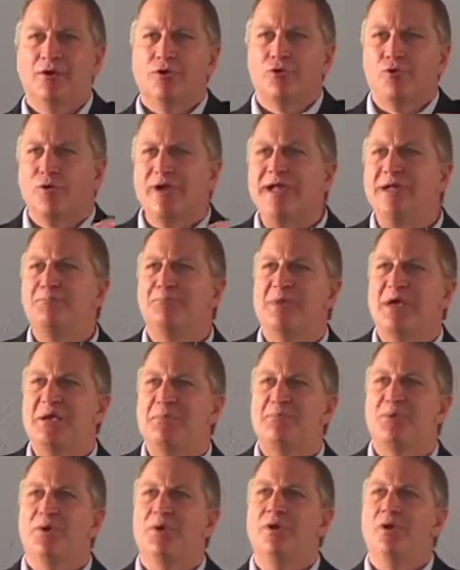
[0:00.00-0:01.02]
Green
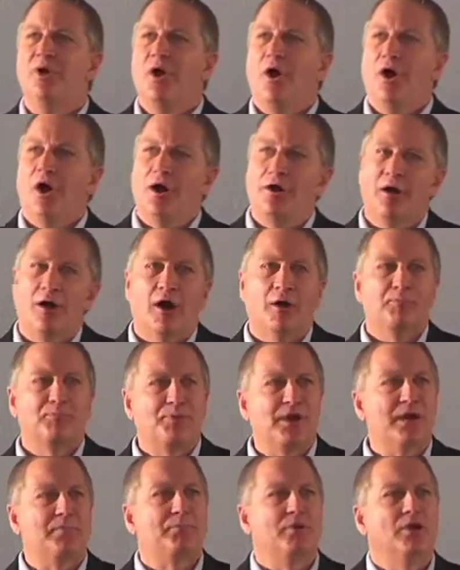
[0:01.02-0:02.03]
people are, are
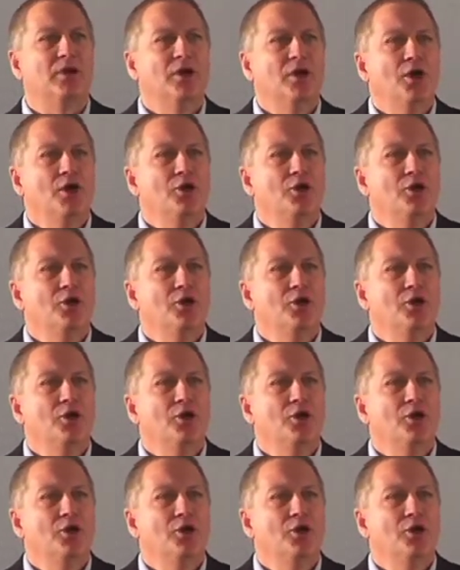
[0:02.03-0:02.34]
people